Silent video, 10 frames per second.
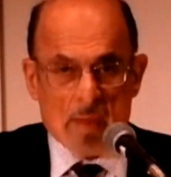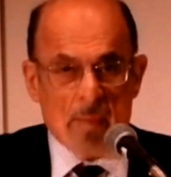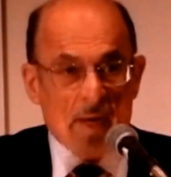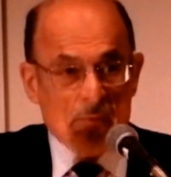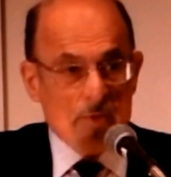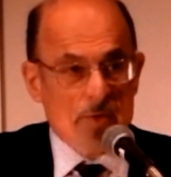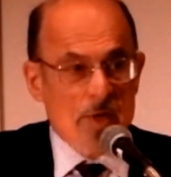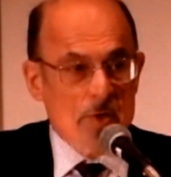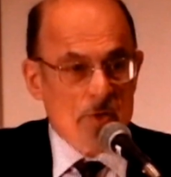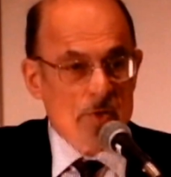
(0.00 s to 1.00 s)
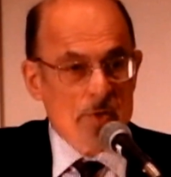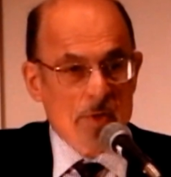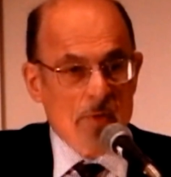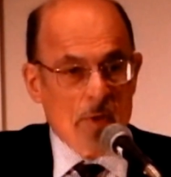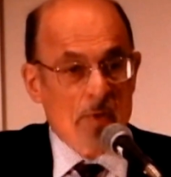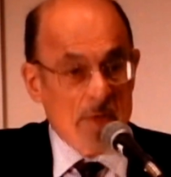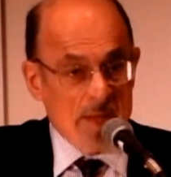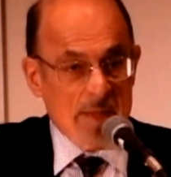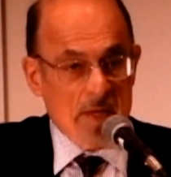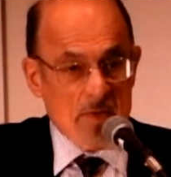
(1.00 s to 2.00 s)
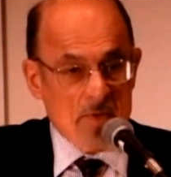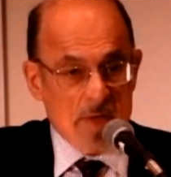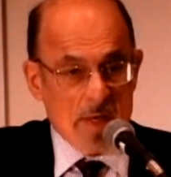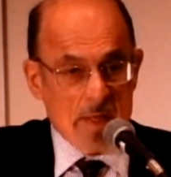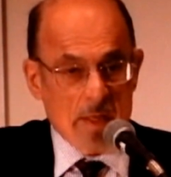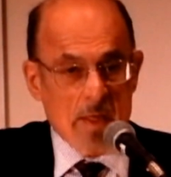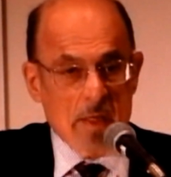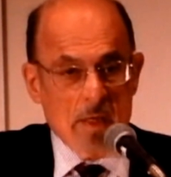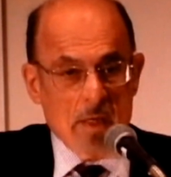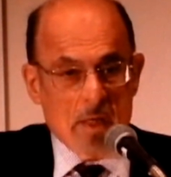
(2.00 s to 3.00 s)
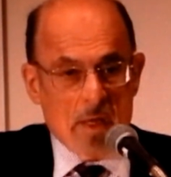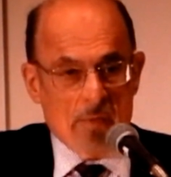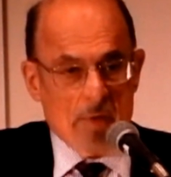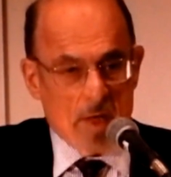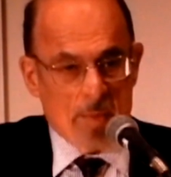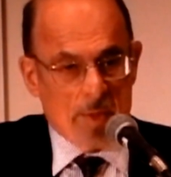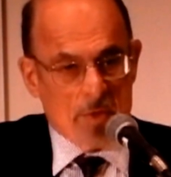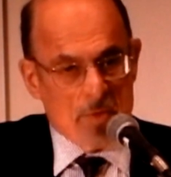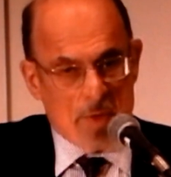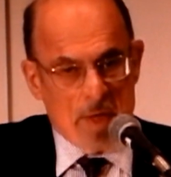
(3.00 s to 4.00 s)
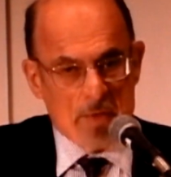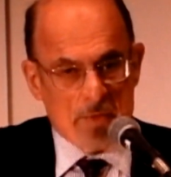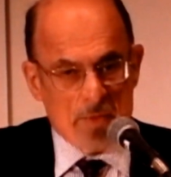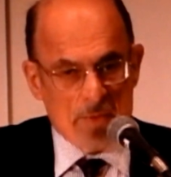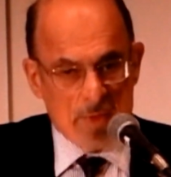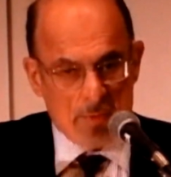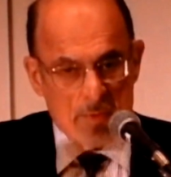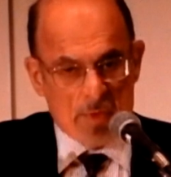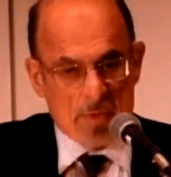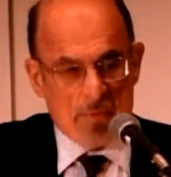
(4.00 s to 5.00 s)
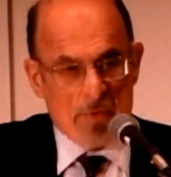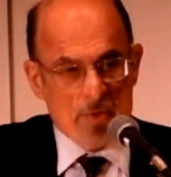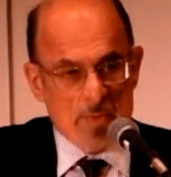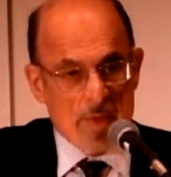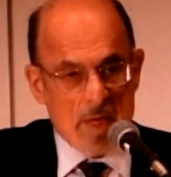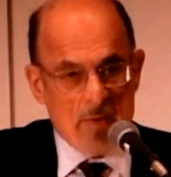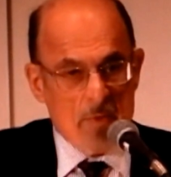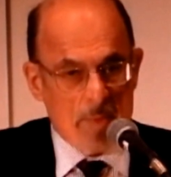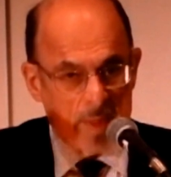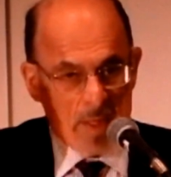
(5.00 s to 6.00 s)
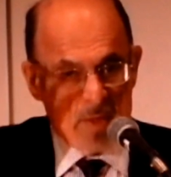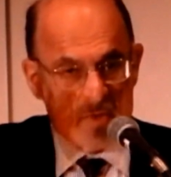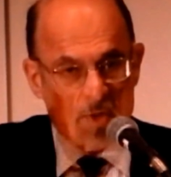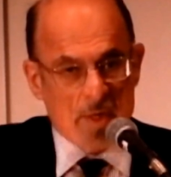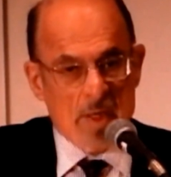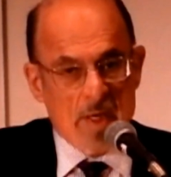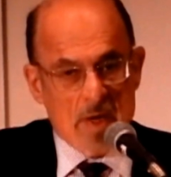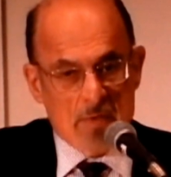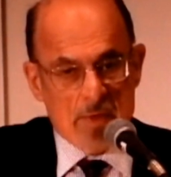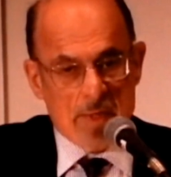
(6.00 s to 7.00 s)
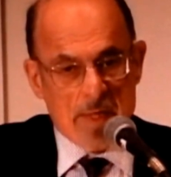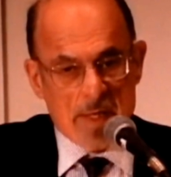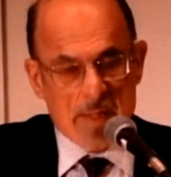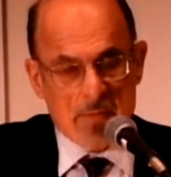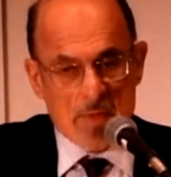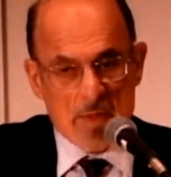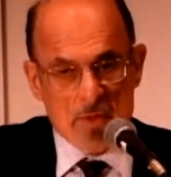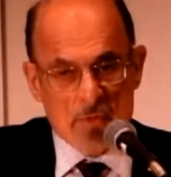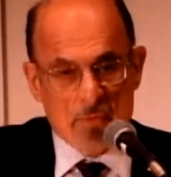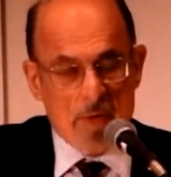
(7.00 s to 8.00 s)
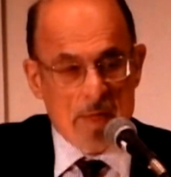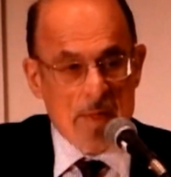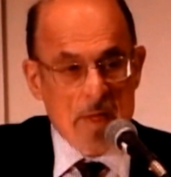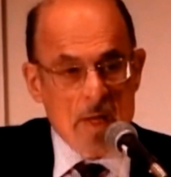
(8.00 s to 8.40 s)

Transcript: manifestations of all death anxiety, of the hypochondriasis, the risk-averse behavior beginning suddenly after the death of a close friend.